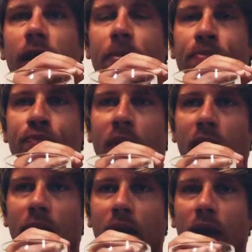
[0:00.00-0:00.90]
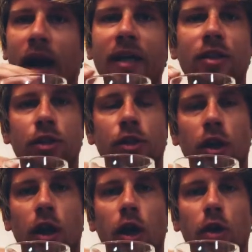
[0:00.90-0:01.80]
of lightens the
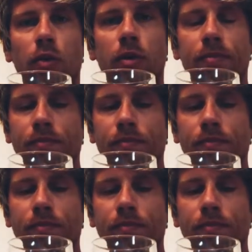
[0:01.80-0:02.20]
load,